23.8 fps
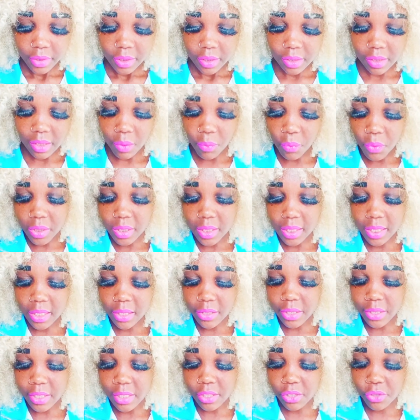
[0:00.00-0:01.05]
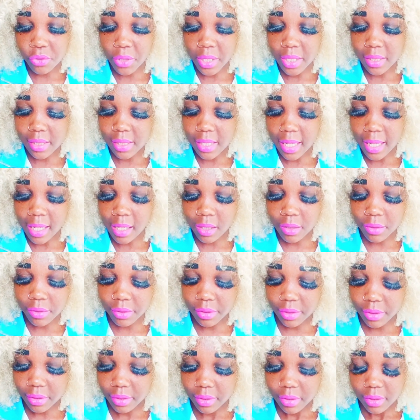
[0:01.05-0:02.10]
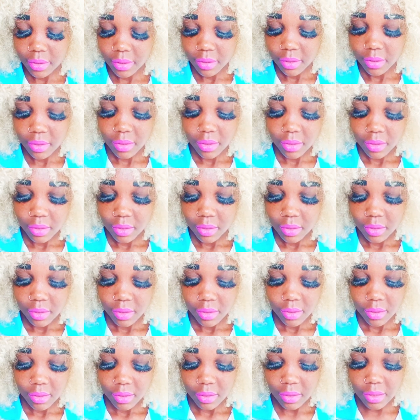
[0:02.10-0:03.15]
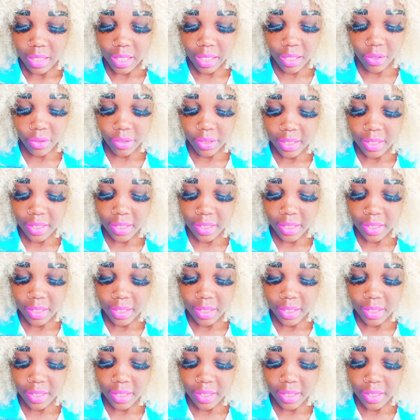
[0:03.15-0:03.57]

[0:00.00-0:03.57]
someone here is stressed out. They are